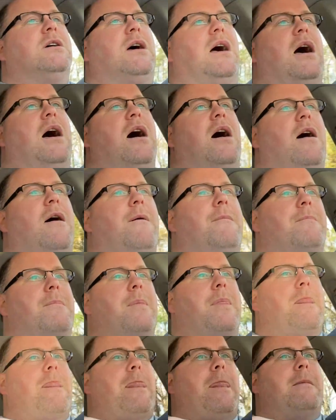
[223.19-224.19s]

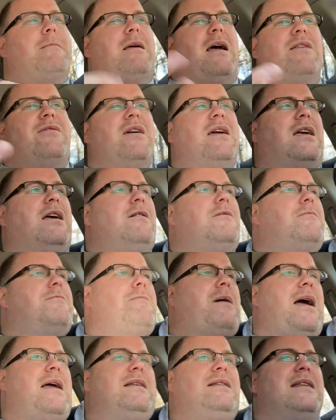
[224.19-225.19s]
I think in
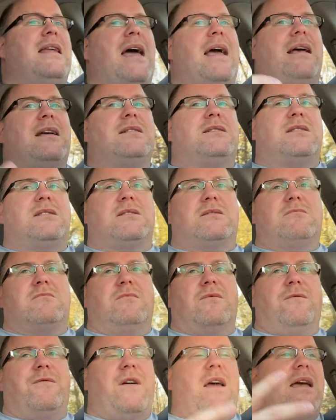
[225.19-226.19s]
my next
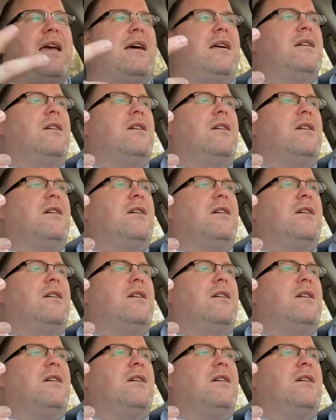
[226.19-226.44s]
van,